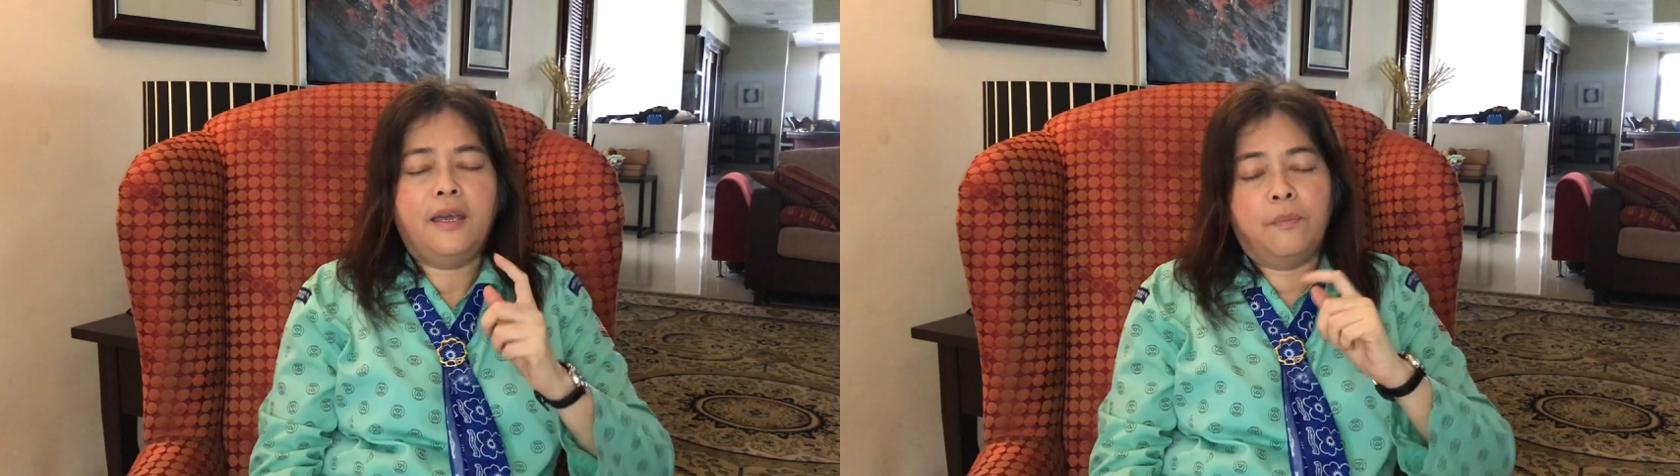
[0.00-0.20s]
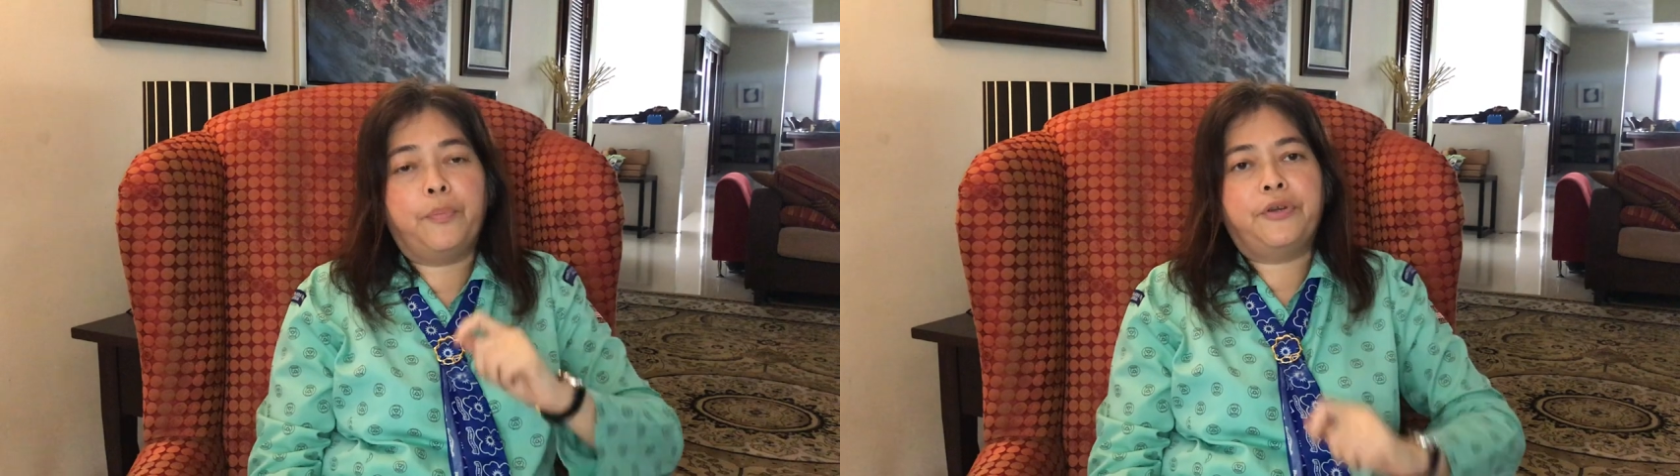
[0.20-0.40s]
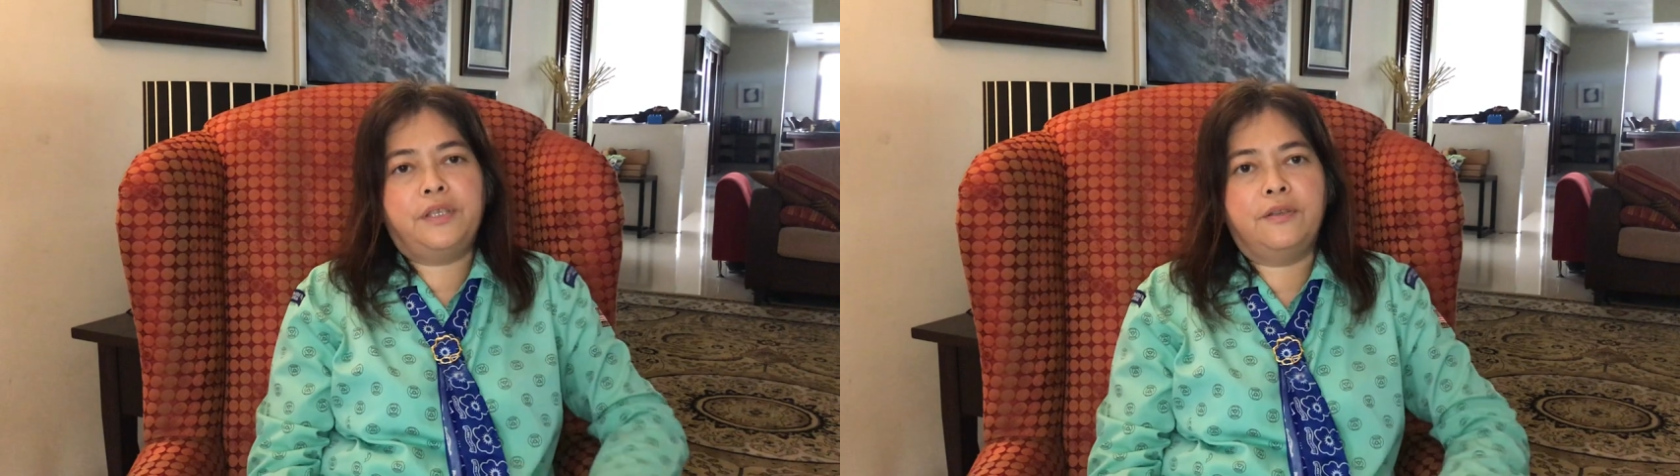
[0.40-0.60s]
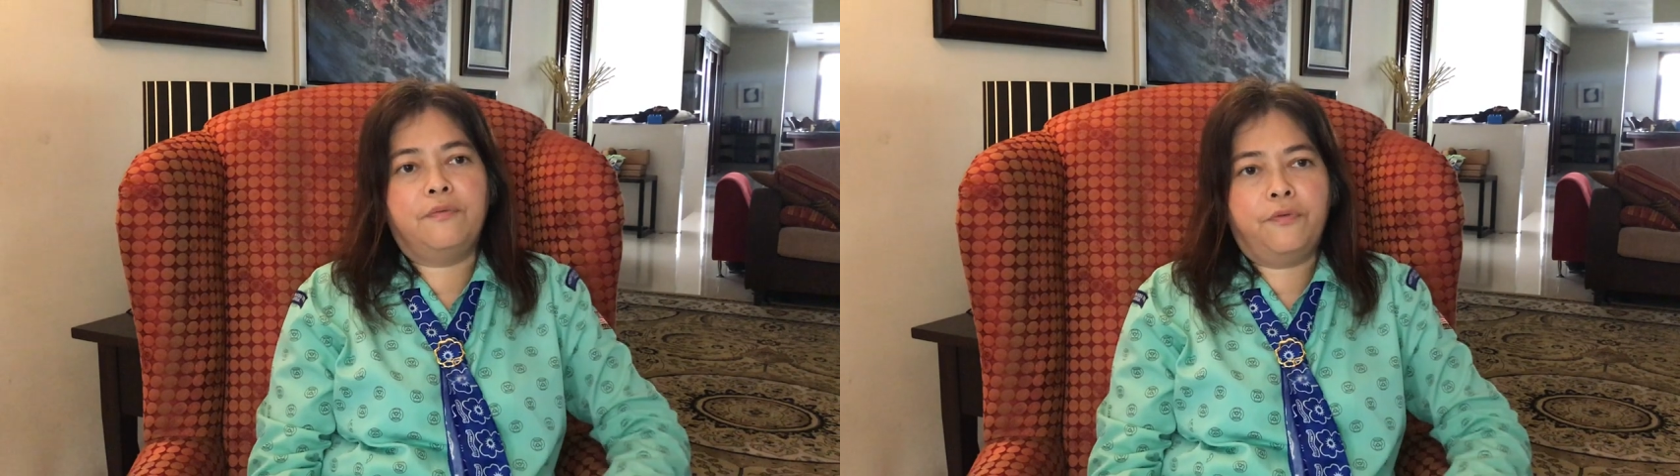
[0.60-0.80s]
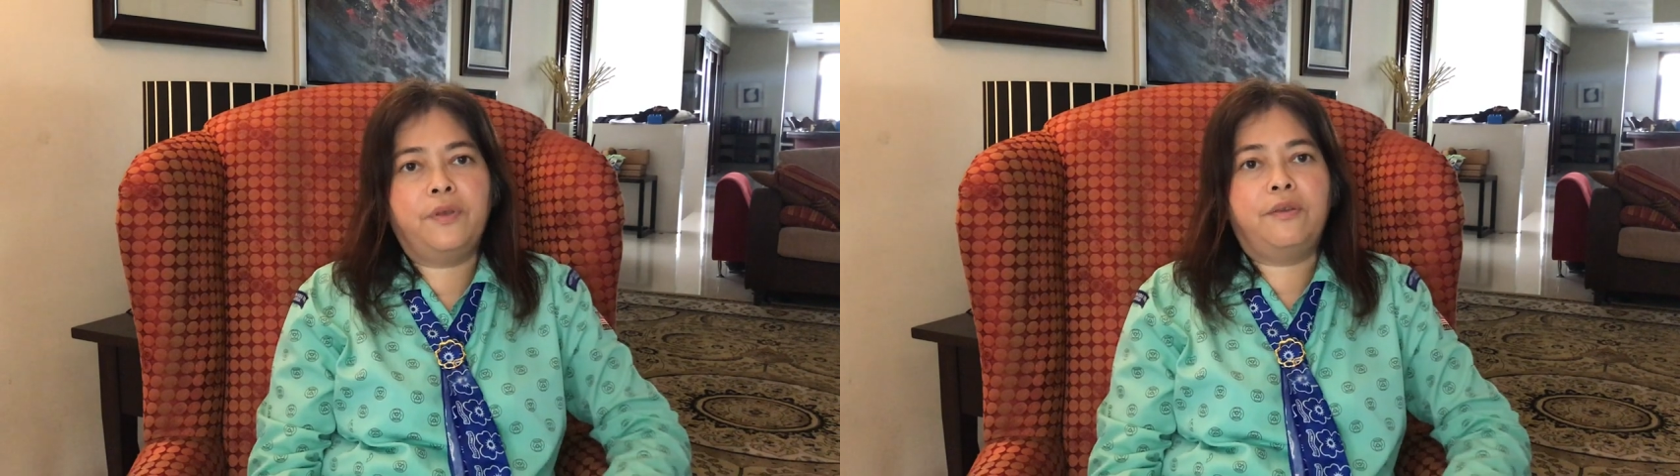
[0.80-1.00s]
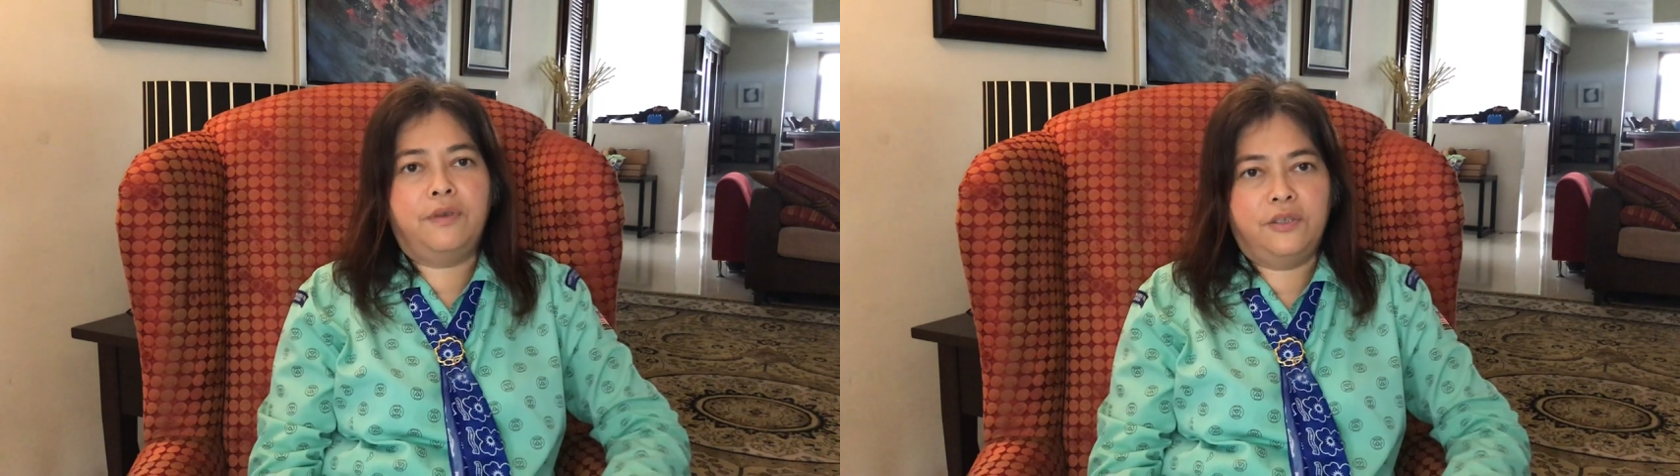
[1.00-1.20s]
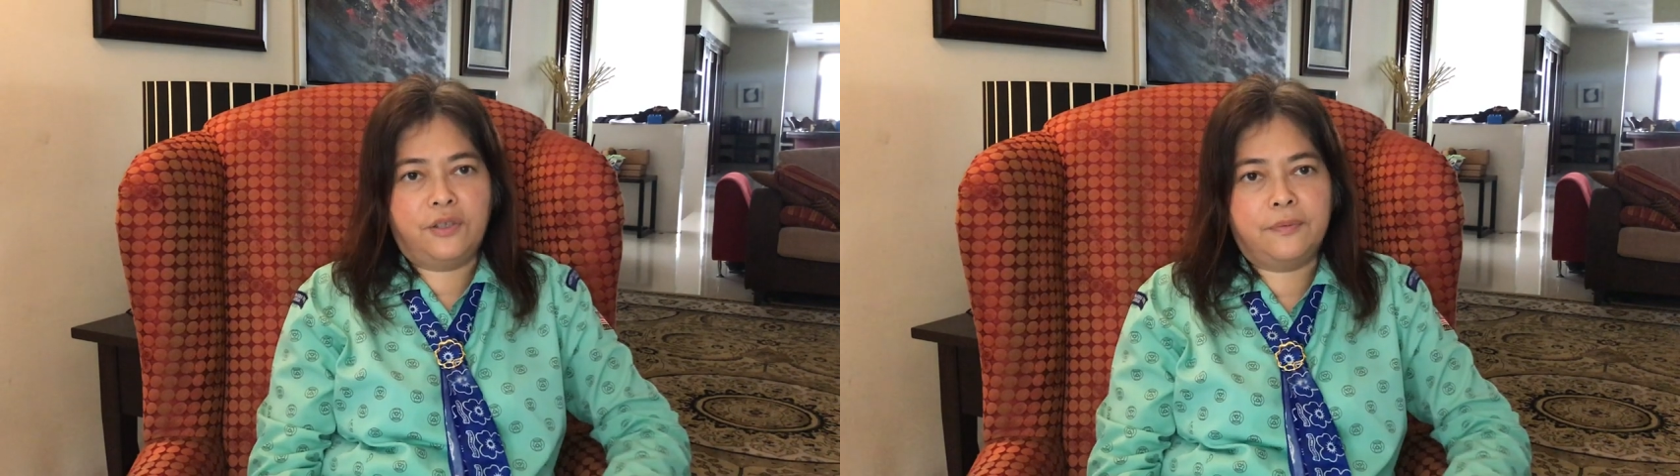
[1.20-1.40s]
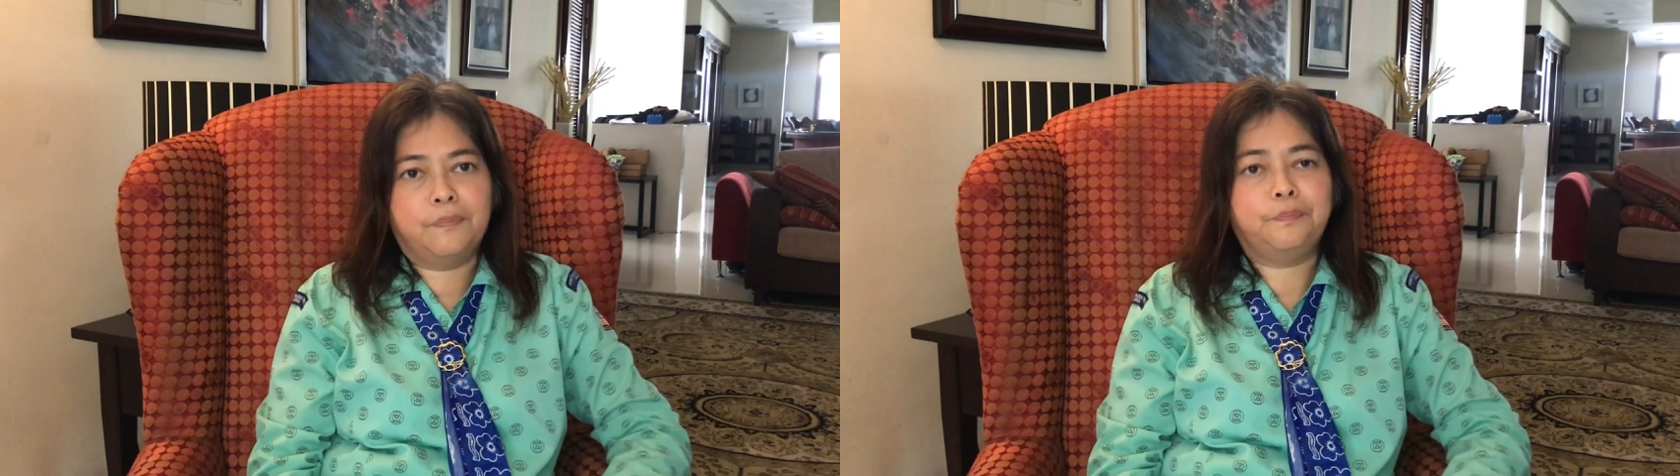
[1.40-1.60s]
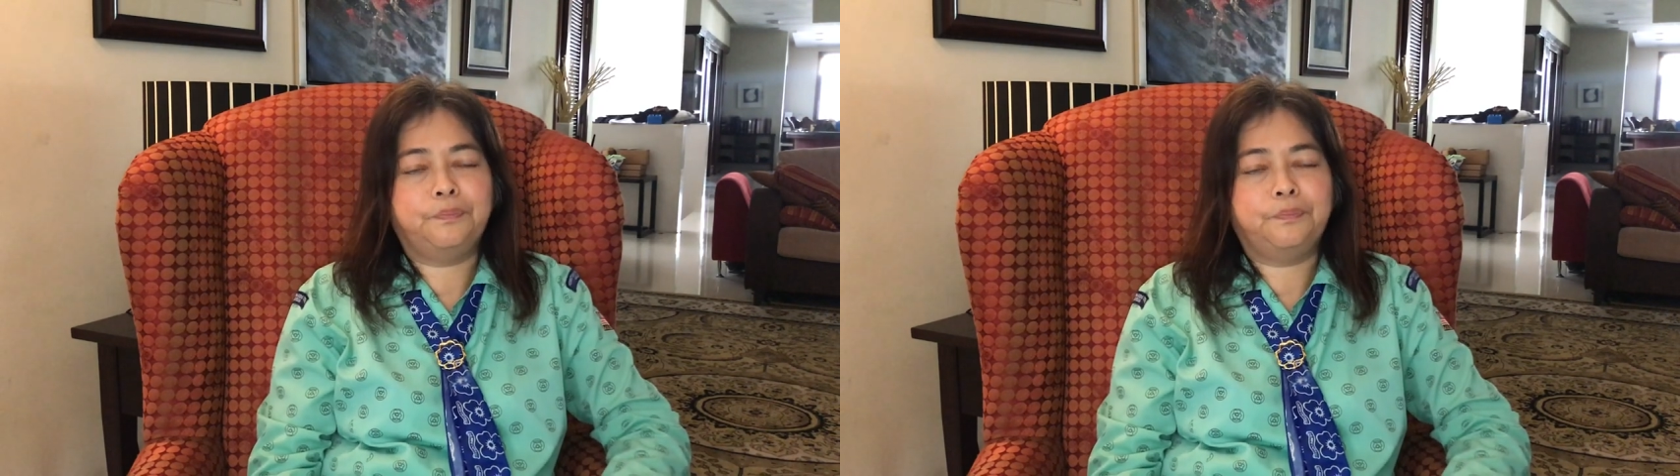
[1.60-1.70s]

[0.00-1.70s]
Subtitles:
important for the region.